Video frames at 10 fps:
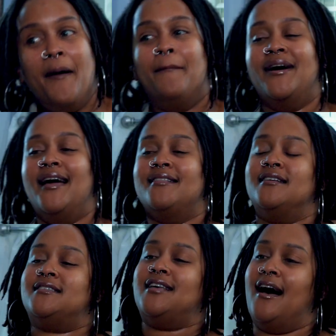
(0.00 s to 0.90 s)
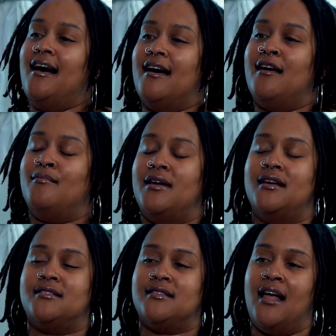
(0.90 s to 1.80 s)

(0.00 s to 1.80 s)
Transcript: But at the time, it's